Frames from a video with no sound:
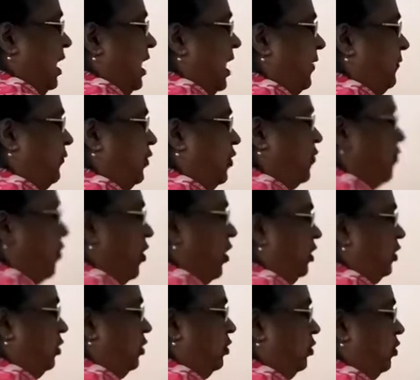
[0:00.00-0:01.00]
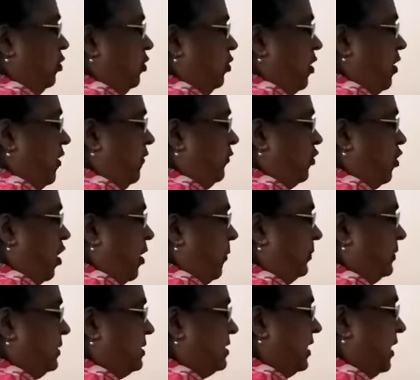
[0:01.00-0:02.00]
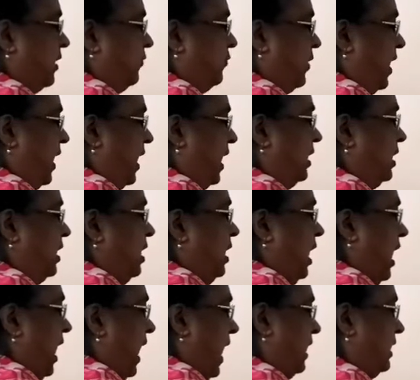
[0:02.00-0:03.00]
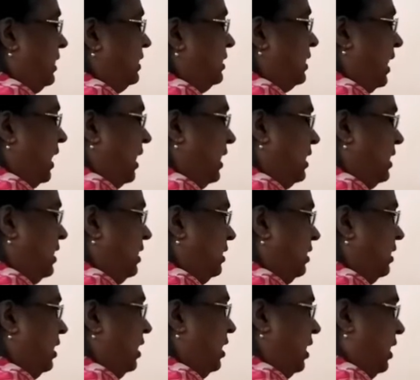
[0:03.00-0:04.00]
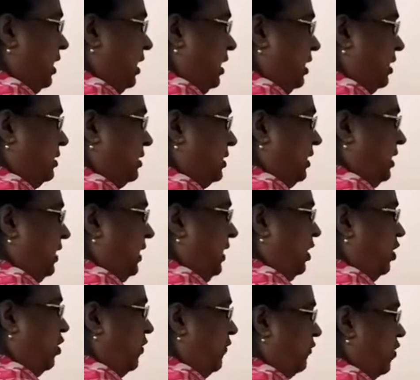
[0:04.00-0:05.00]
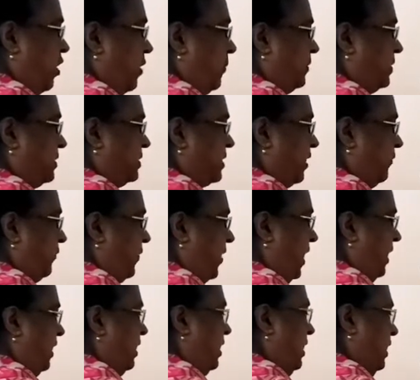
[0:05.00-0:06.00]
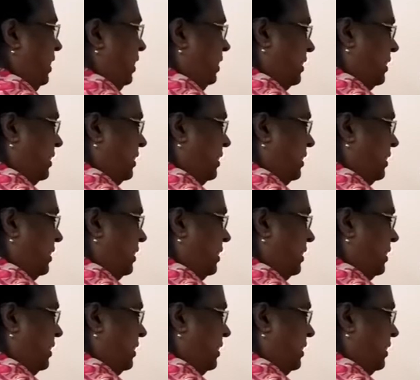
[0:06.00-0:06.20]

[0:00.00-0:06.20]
If you want to know of copper sulfate and then here the reading of copper sulfate,